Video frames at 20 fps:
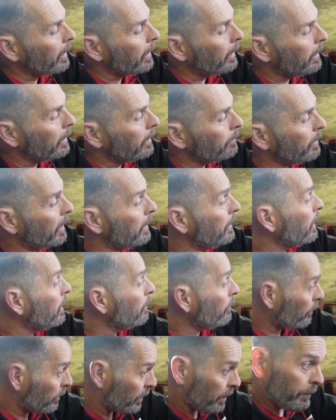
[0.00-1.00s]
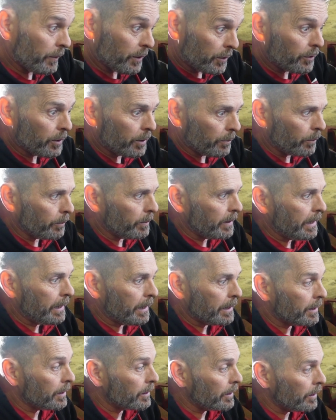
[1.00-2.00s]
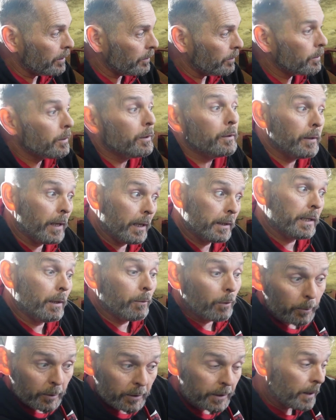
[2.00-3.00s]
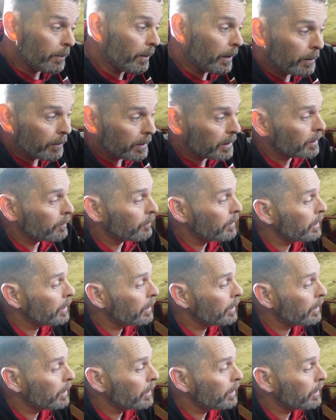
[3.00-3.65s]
And then obviously if it's doing what we need it to do, that's how we'll proceed around the rest of the